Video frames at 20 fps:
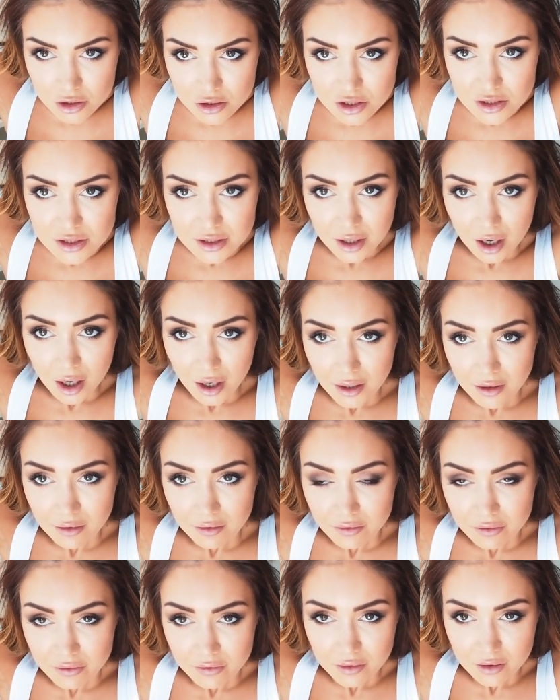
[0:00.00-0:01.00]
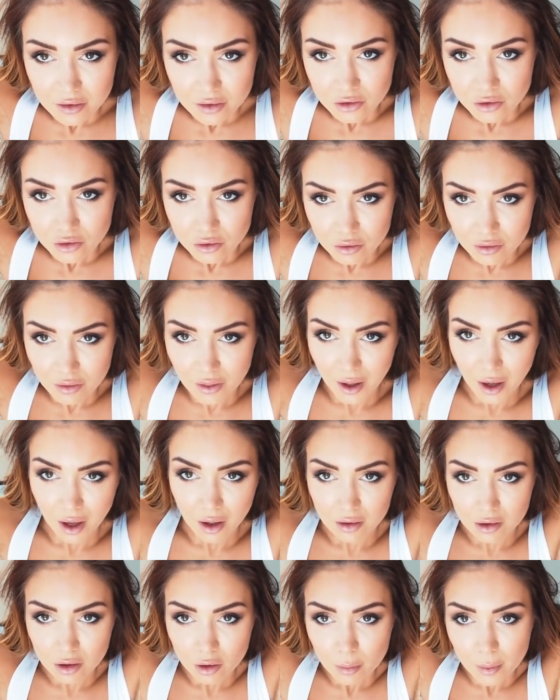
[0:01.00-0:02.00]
Just kind of do that a